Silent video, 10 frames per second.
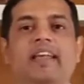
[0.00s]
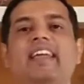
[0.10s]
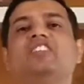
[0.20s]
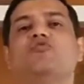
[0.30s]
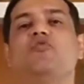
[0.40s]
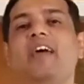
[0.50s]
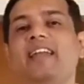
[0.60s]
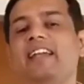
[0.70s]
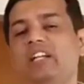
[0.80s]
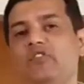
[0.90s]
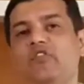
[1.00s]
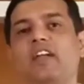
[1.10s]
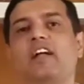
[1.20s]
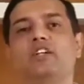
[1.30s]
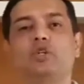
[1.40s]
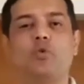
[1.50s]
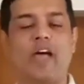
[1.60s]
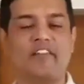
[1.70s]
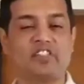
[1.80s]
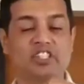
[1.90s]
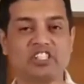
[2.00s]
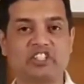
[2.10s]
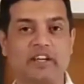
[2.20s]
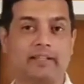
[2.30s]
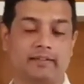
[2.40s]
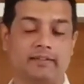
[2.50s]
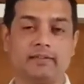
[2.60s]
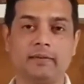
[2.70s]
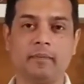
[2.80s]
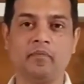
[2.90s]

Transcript: it's very difficult to have strength.